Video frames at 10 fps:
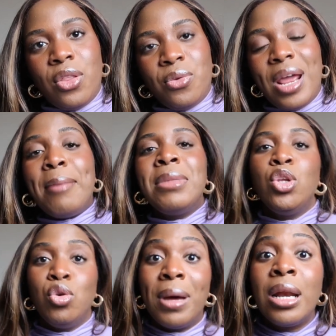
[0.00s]
3. I mean,
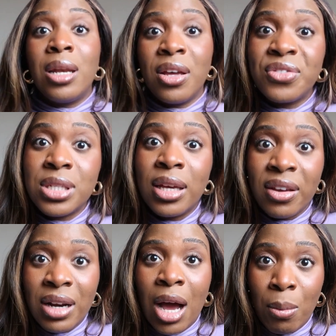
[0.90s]
you better lift it
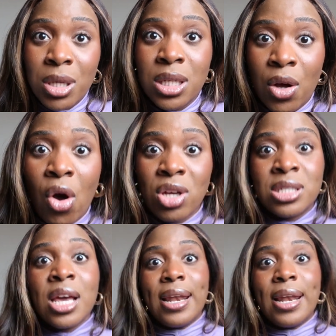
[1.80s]
given how much it costs.